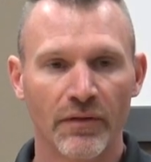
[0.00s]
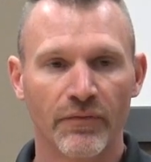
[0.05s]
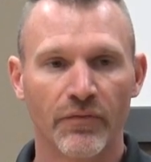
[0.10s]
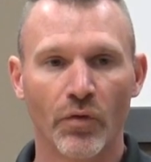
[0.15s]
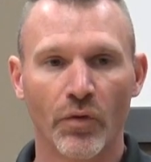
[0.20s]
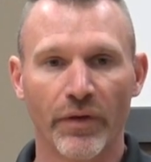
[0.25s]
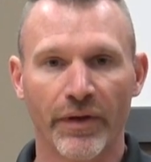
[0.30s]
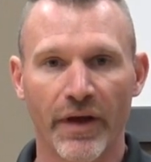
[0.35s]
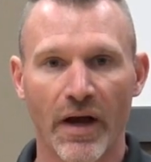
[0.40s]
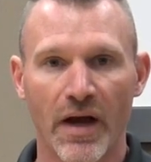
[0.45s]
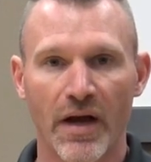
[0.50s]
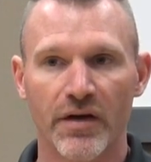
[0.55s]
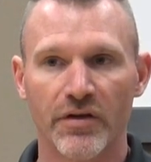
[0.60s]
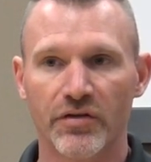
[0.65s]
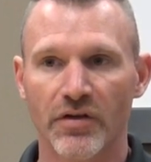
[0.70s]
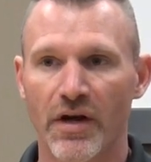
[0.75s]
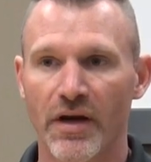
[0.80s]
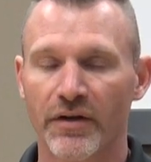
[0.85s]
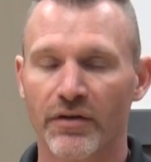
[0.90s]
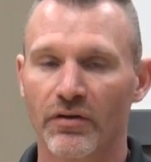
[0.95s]
for the
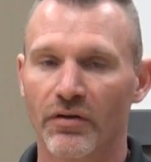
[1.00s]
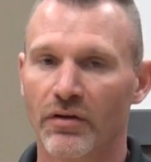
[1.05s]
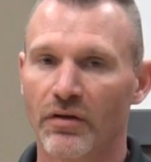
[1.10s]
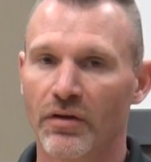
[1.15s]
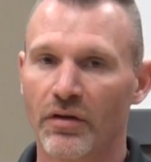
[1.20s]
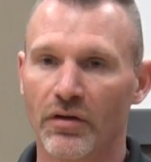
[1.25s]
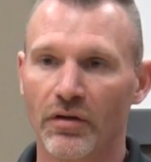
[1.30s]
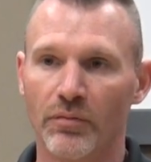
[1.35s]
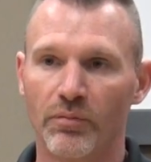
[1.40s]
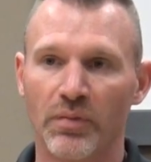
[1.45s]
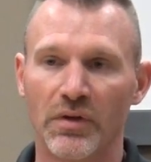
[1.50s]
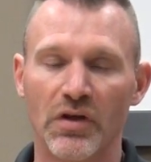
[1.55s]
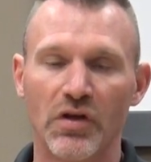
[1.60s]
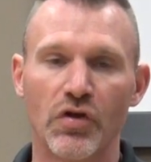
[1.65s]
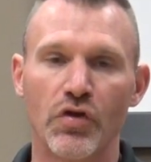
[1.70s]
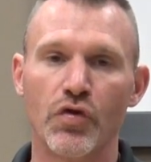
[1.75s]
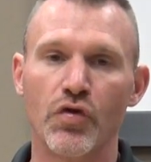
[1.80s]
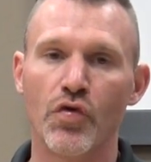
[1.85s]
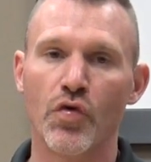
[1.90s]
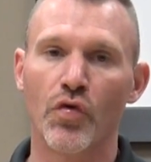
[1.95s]
contractor. Could be
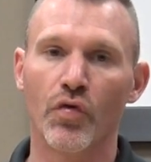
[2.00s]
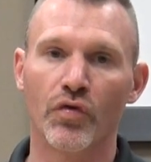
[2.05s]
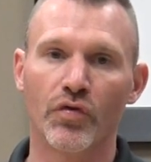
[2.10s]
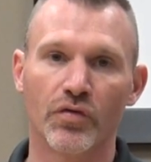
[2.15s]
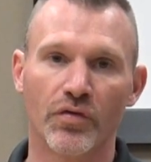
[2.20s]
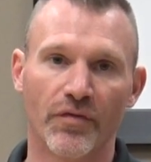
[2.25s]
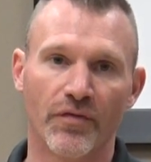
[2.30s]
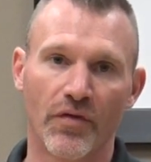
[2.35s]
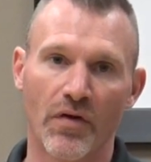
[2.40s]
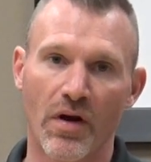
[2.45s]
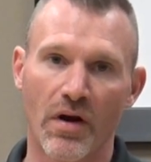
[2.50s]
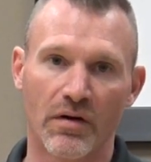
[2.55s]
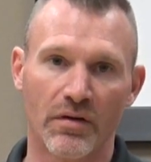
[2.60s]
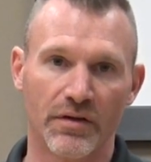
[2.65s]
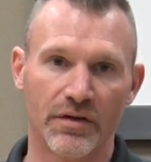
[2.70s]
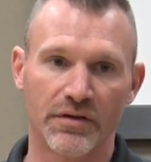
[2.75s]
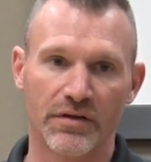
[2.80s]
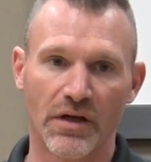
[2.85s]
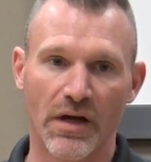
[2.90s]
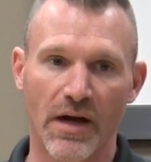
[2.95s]
huge if you're out on
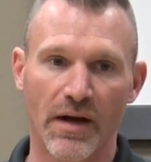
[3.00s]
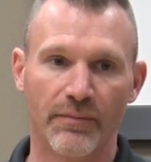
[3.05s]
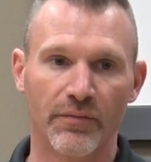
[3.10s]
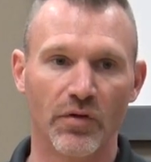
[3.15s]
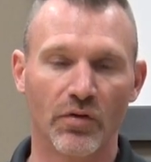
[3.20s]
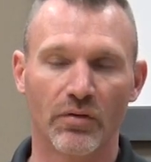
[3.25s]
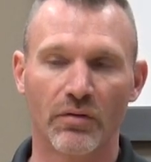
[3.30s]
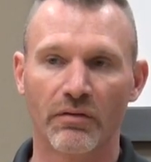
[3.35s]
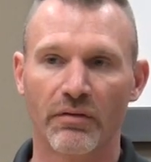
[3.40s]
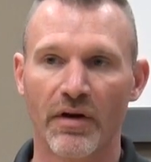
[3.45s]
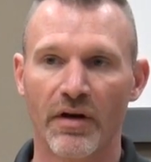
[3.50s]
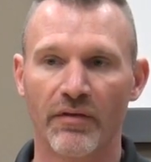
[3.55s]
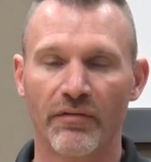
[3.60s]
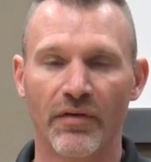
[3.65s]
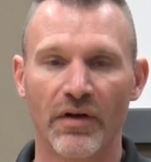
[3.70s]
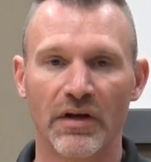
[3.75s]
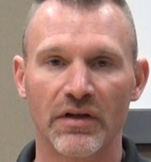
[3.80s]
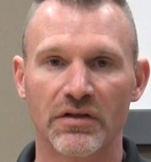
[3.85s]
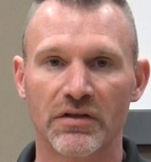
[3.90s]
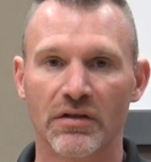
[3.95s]
the job doing a
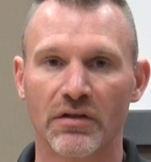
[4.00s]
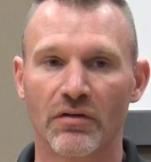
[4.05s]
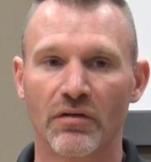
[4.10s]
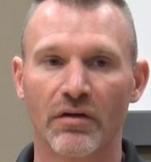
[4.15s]
renovation,